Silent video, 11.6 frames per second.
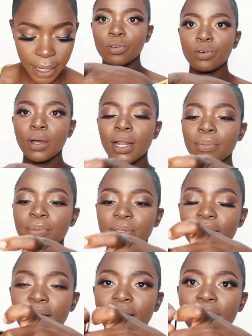So I'll
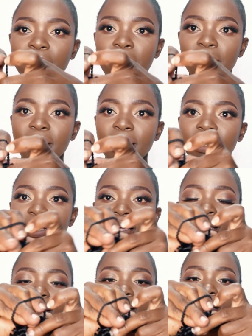put a rubber band
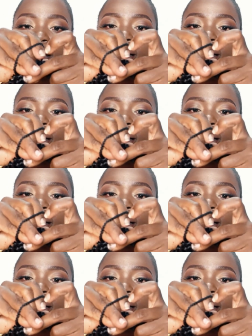here, a